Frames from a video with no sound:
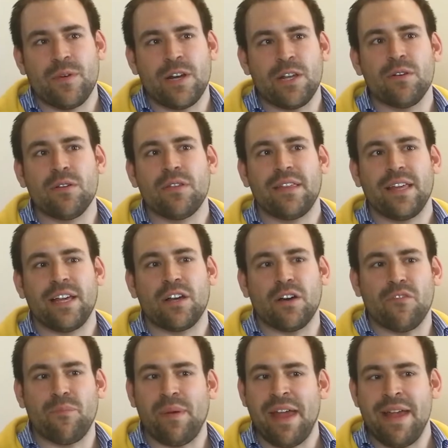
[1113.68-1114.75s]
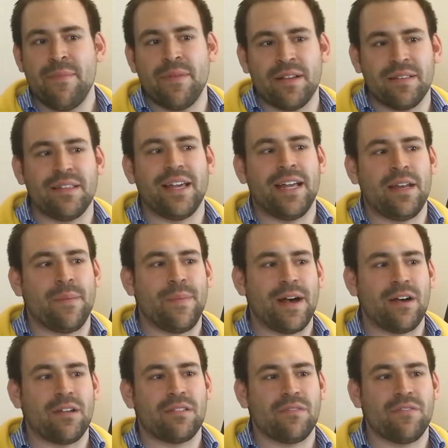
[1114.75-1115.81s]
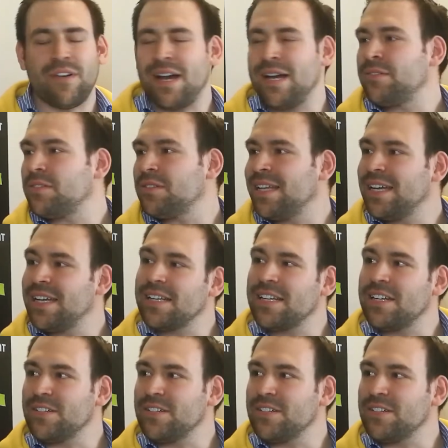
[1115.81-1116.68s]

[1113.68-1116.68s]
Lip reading: When you think of payment in about 5 to 10